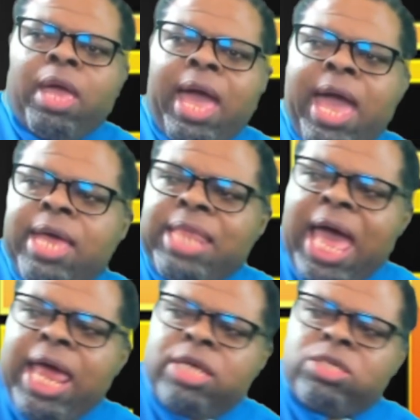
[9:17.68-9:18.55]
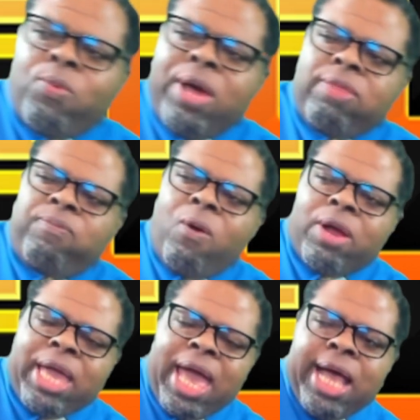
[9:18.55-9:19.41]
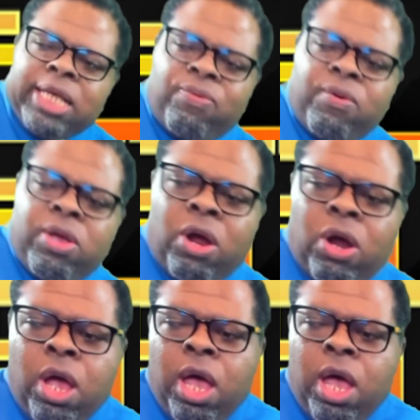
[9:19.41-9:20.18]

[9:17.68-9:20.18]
And that is your weather forecast for your